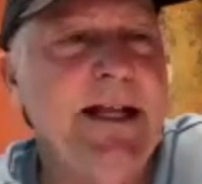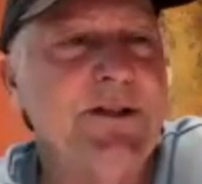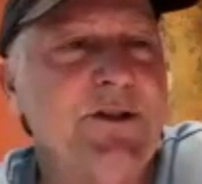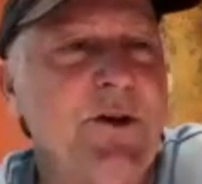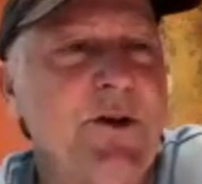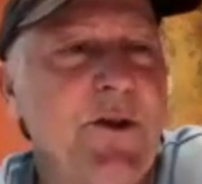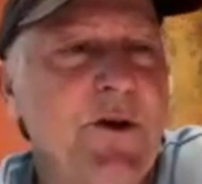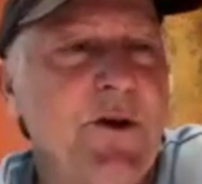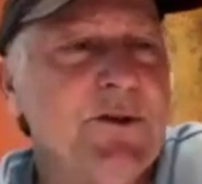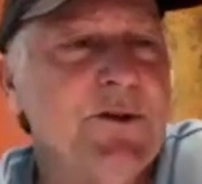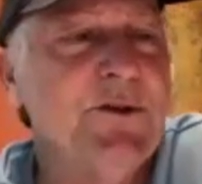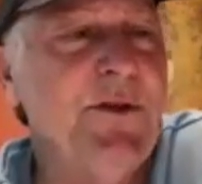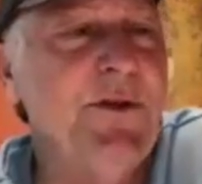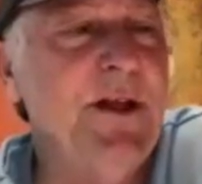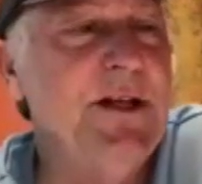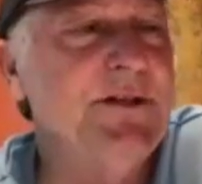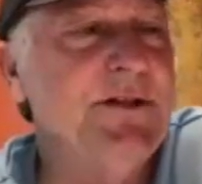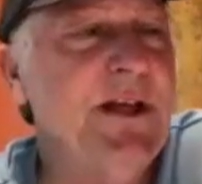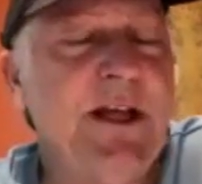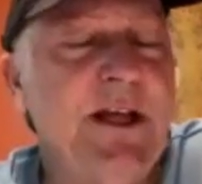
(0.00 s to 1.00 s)
And so those are
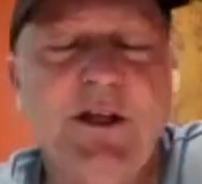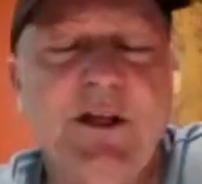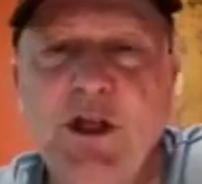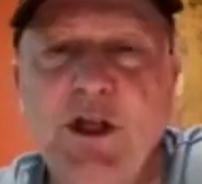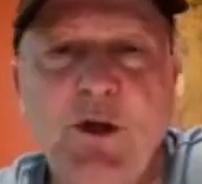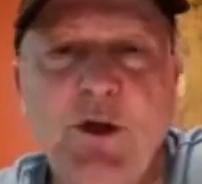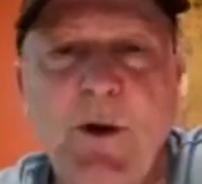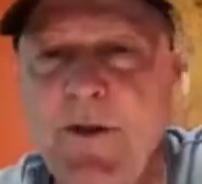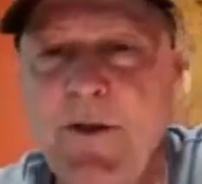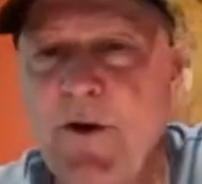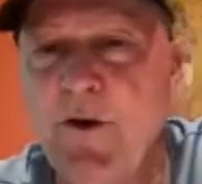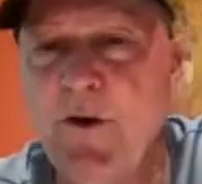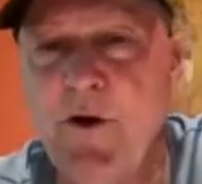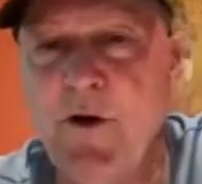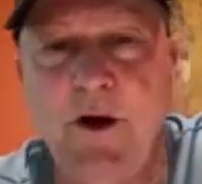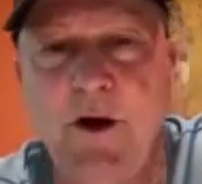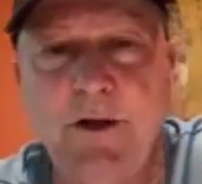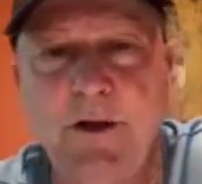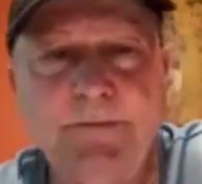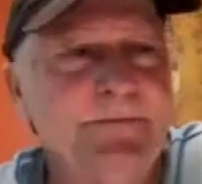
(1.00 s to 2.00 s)
things they can do on their
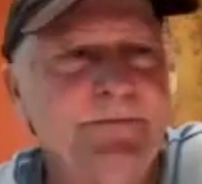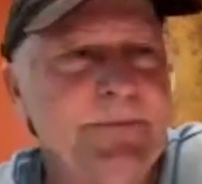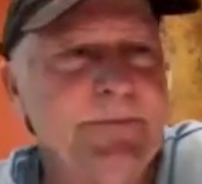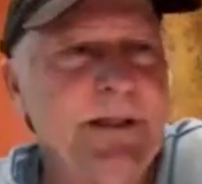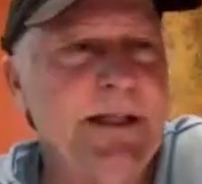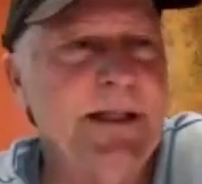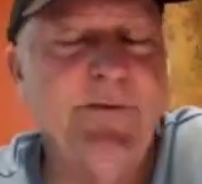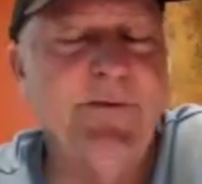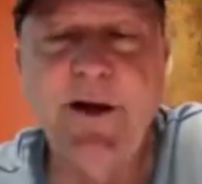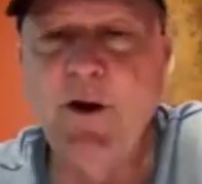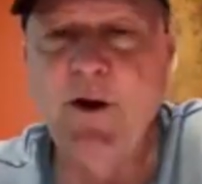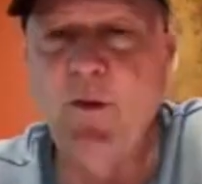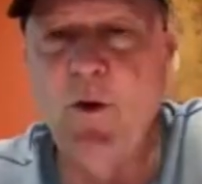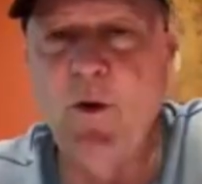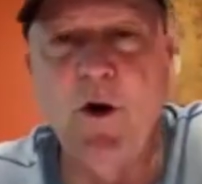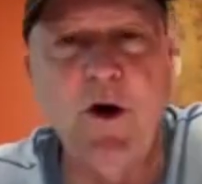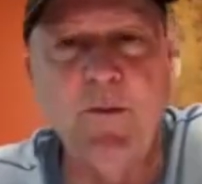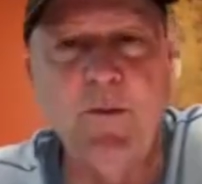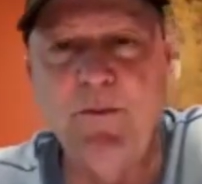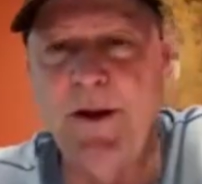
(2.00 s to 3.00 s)
own. Live on a
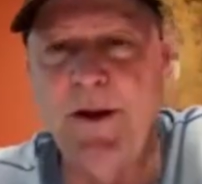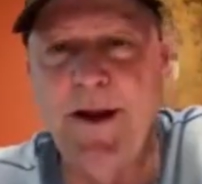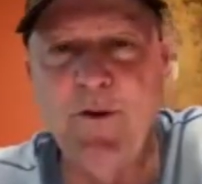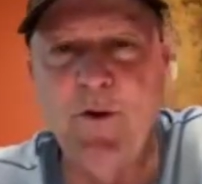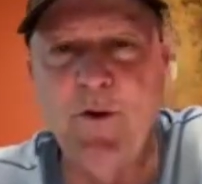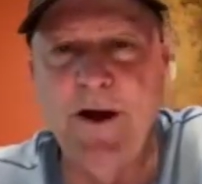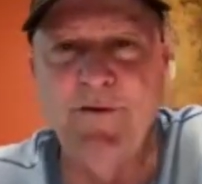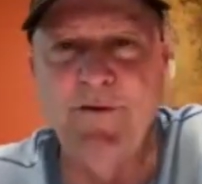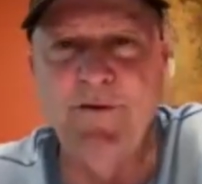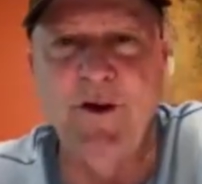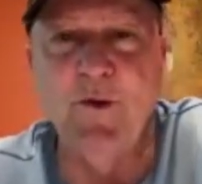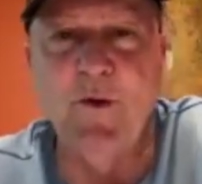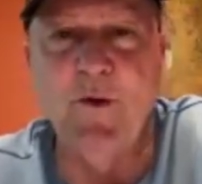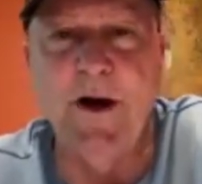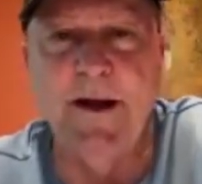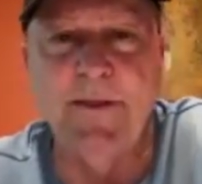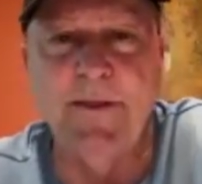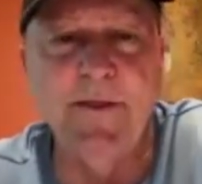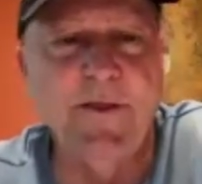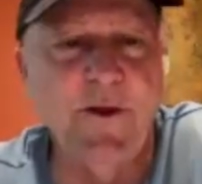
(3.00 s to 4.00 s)
wall, play
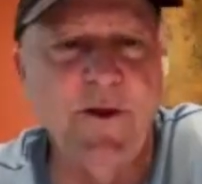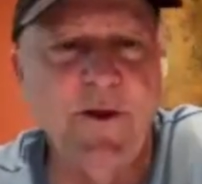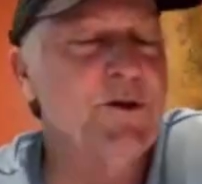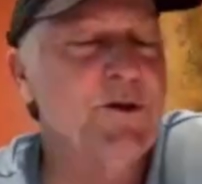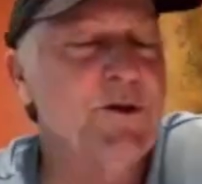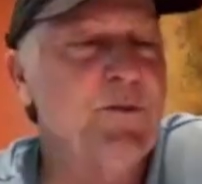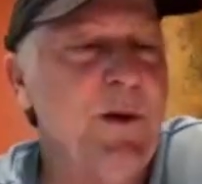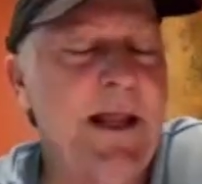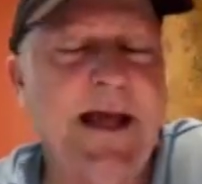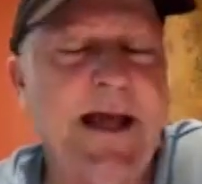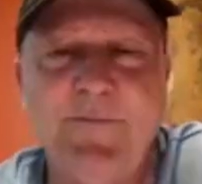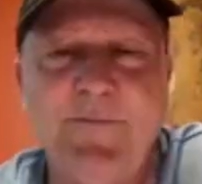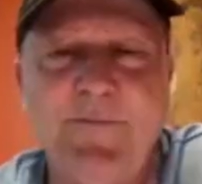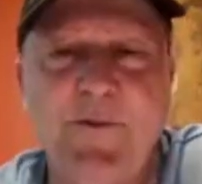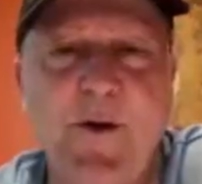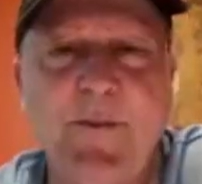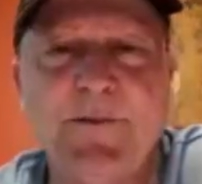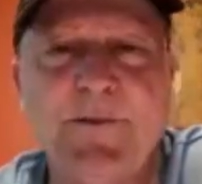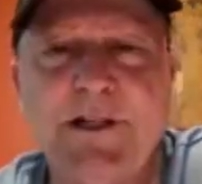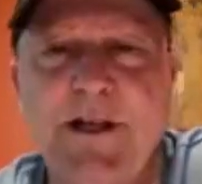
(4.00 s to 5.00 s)
1v1. Those
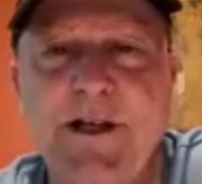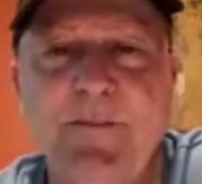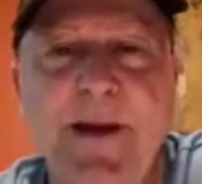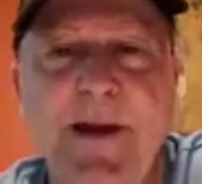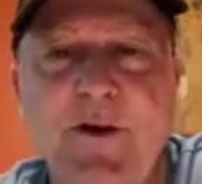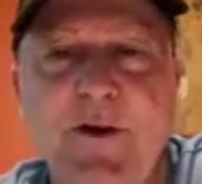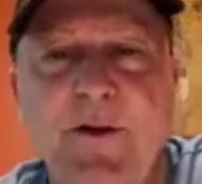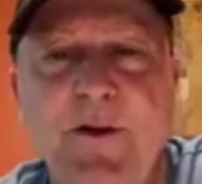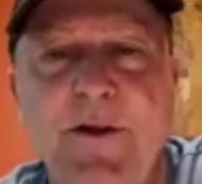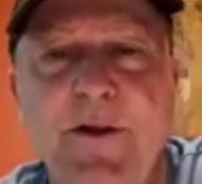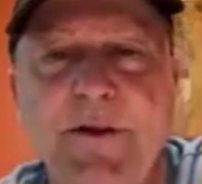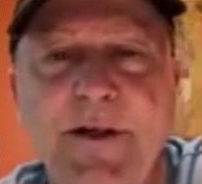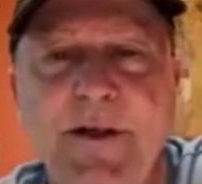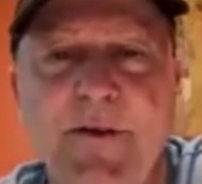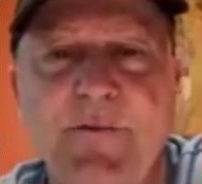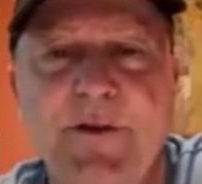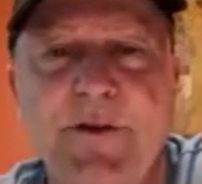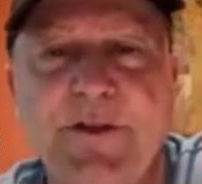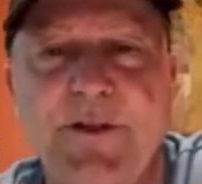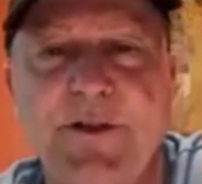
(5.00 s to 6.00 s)
platforms can make all the
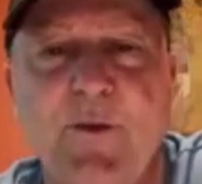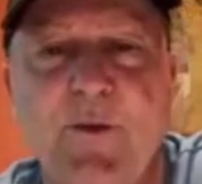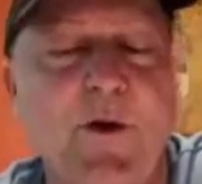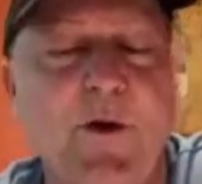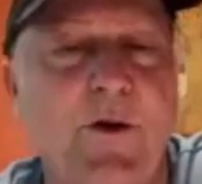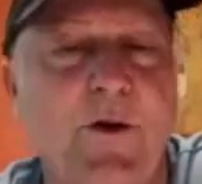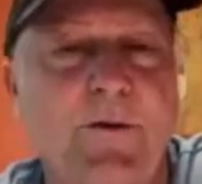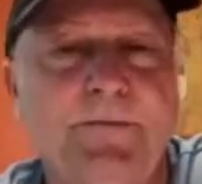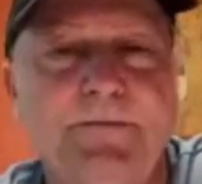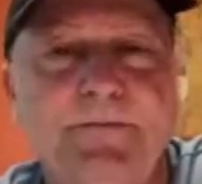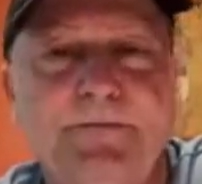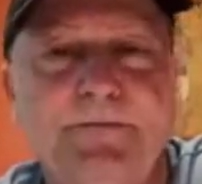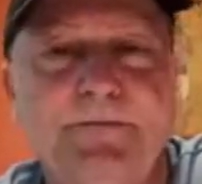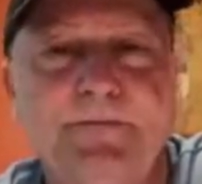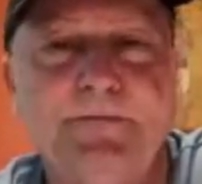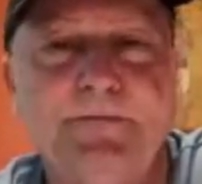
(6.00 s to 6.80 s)
difference in the world.